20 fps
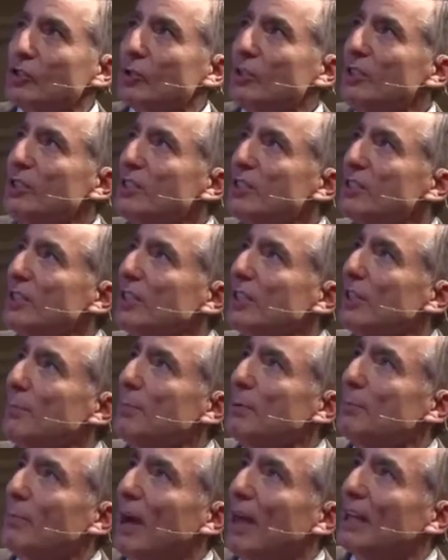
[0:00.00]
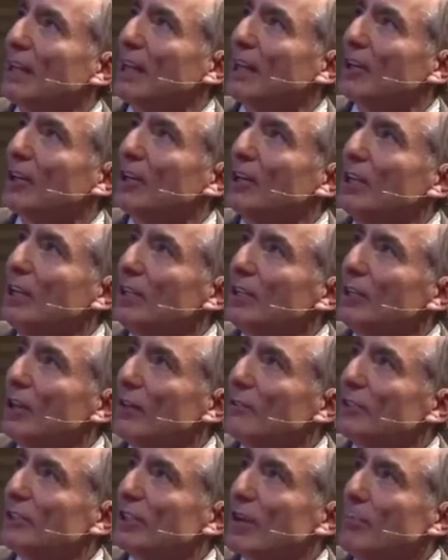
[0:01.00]
So this is a lipid bilayer. You
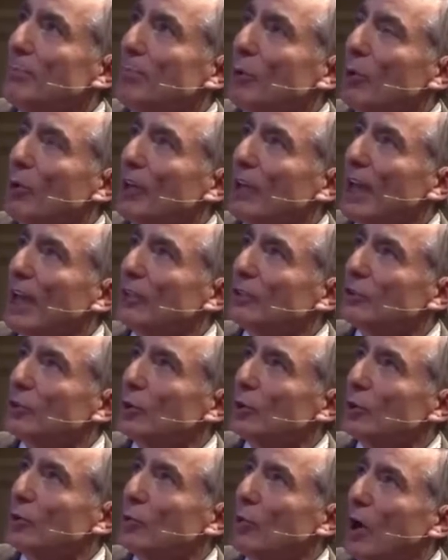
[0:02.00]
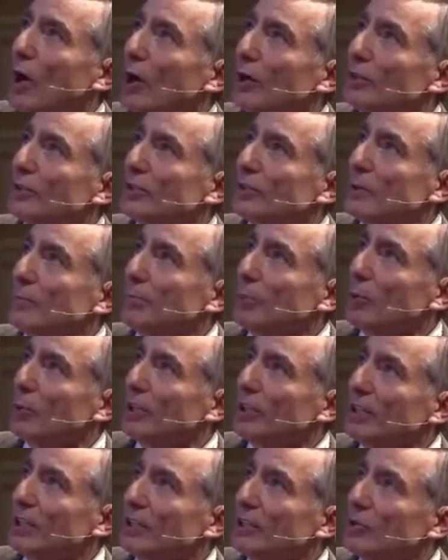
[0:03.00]
have some pointing out toward water, some
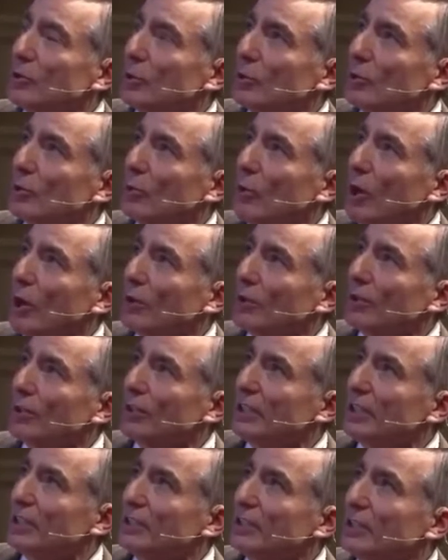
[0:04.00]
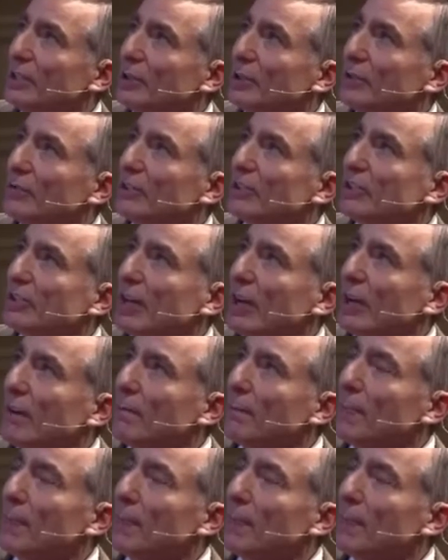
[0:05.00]
pointing in toward the water on the interior of the cell.